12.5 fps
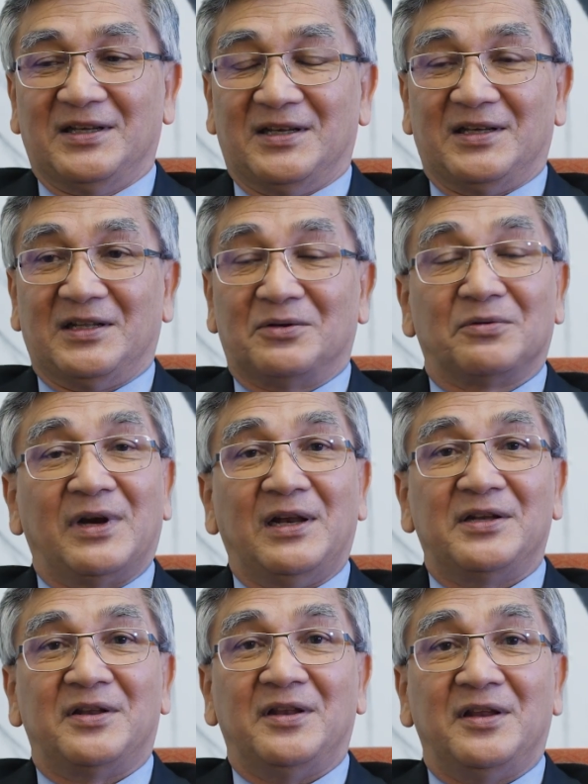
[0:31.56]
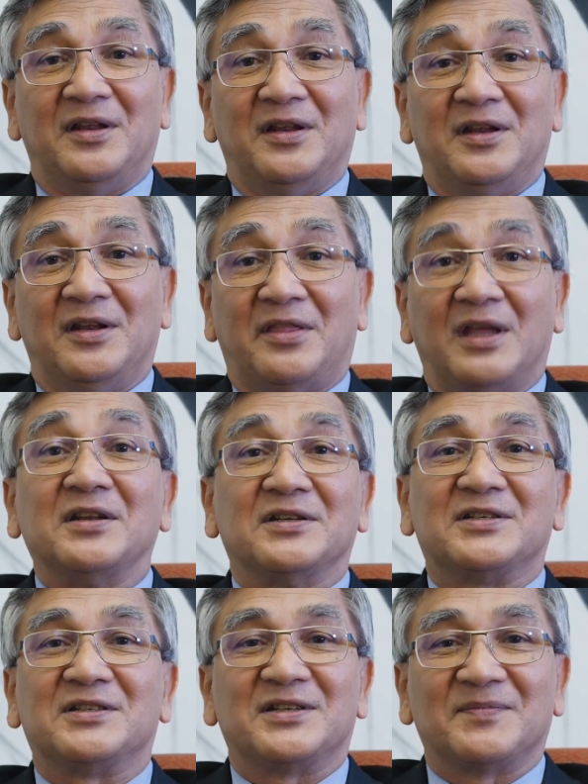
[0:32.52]
and to really see
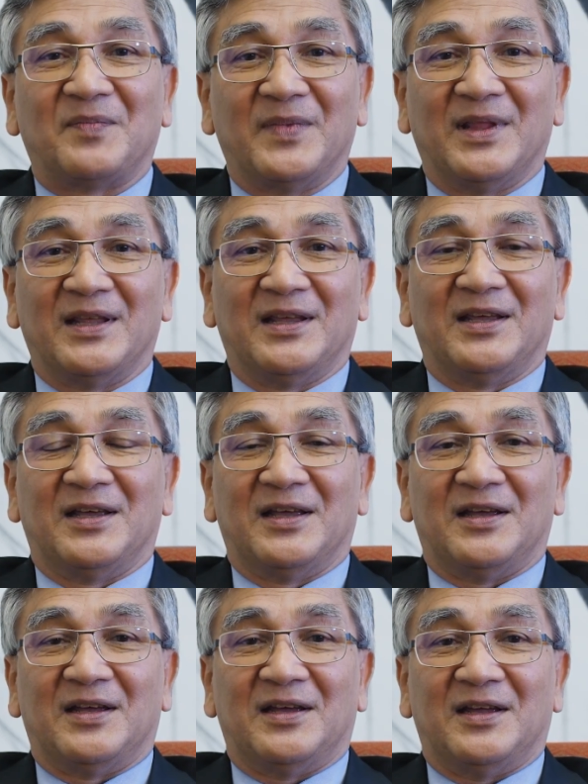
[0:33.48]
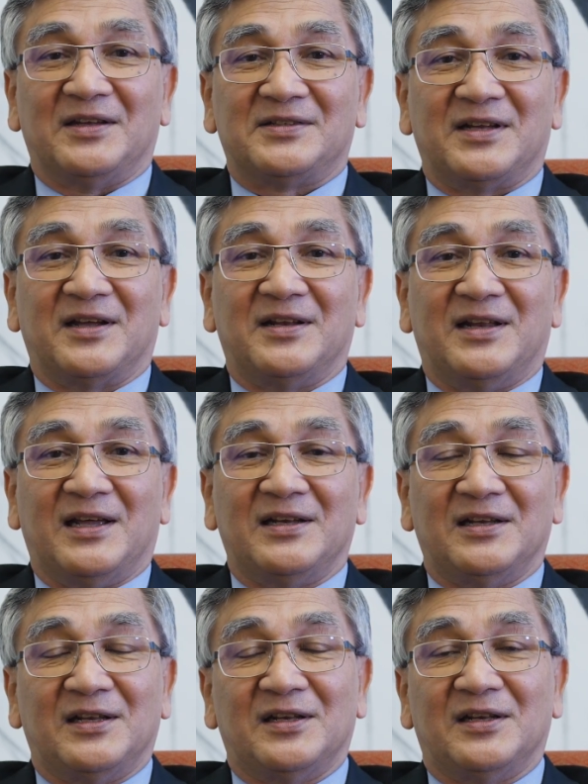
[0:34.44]
things as they are
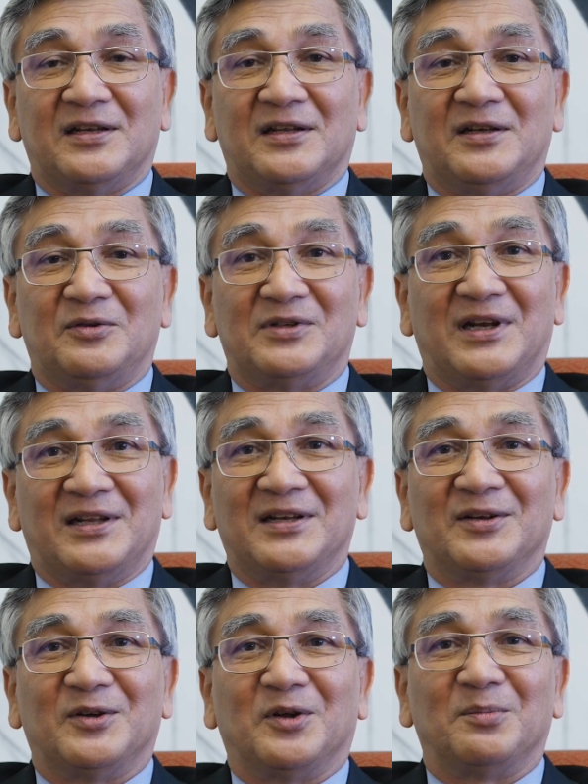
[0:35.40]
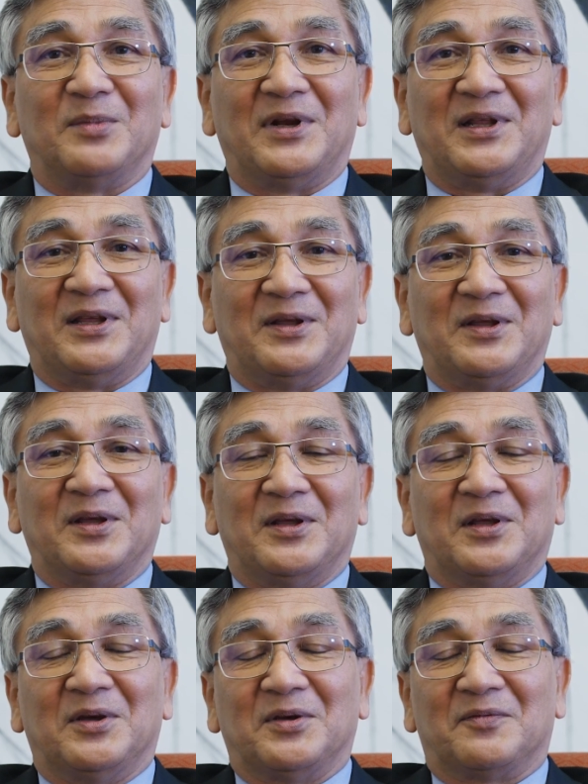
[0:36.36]
done in New Zealand, not merely
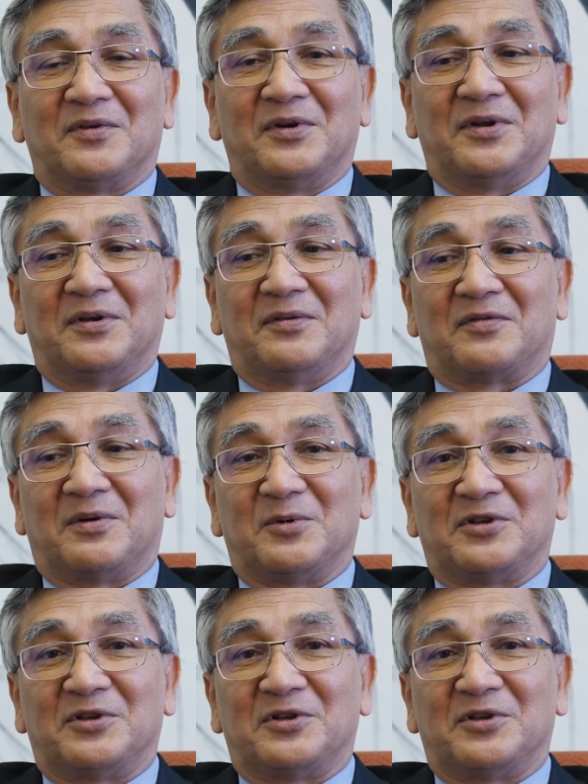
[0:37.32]
from